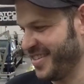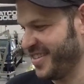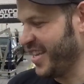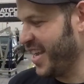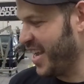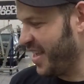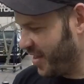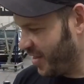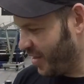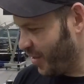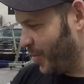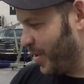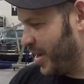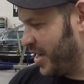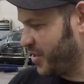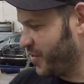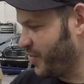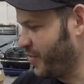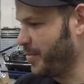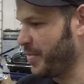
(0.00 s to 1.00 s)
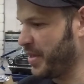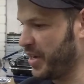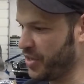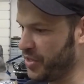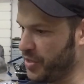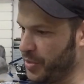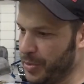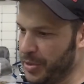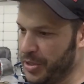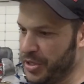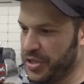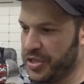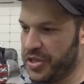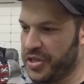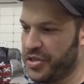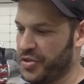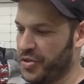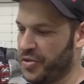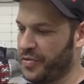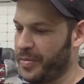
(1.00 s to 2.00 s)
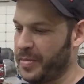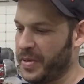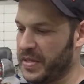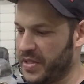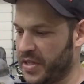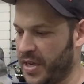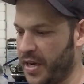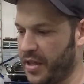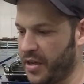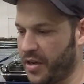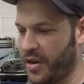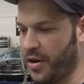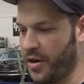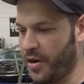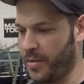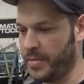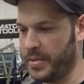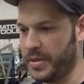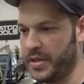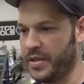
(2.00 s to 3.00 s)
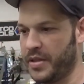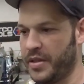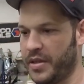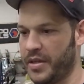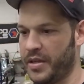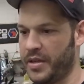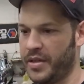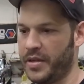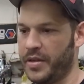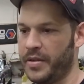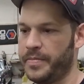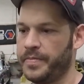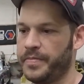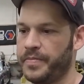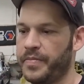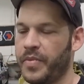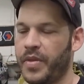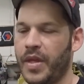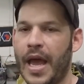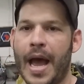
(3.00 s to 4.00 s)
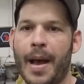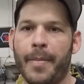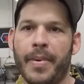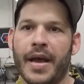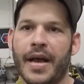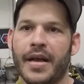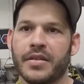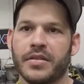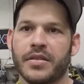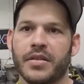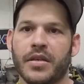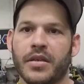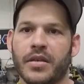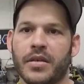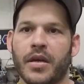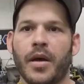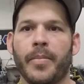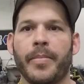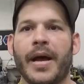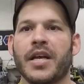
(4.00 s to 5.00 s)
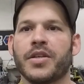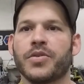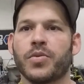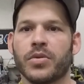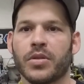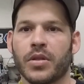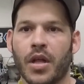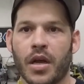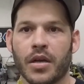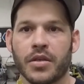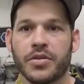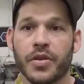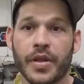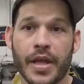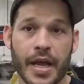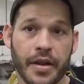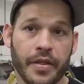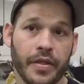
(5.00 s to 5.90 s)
Yeah, and then the rest from there you would just control from inside of the car. But the app has a password lock, so that in